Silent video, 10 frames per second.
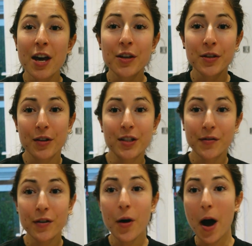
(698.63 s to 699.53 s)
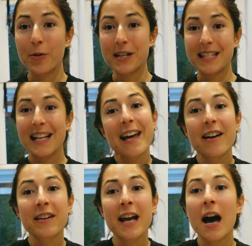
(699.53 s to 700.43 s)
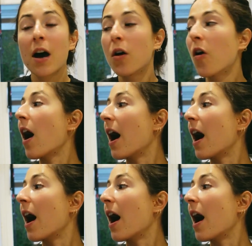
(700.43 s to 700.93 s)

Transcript: so it's a few hours later now.